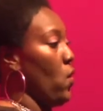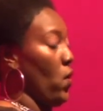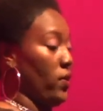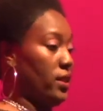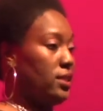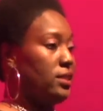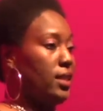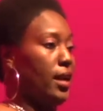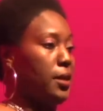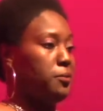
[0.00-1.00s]
On this
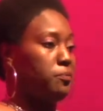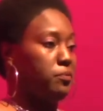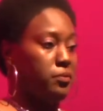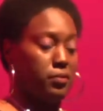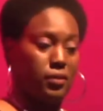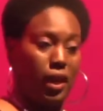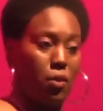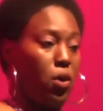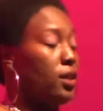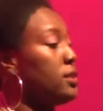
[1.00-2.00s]
day,
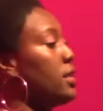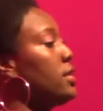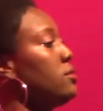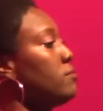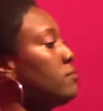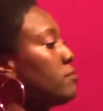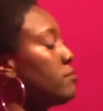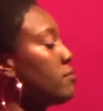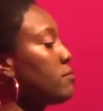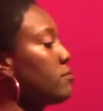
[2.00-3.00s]
I walked in,
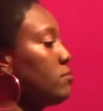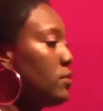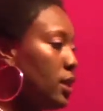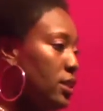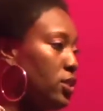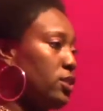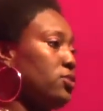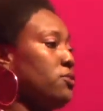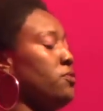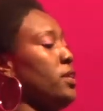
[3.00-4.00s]

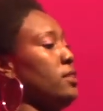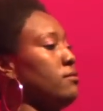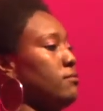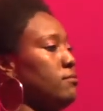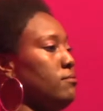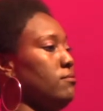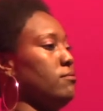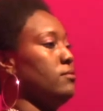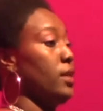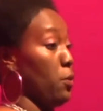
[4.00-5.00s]
touched her feet.
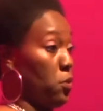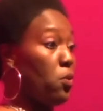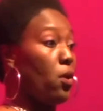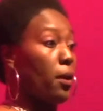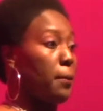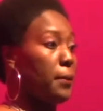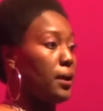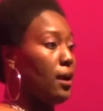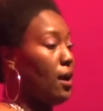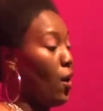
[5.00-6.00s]
They were warm.
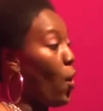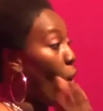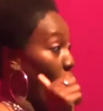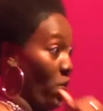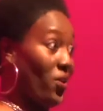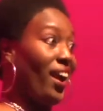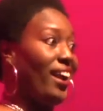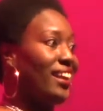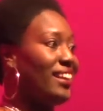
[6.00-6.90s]
All right.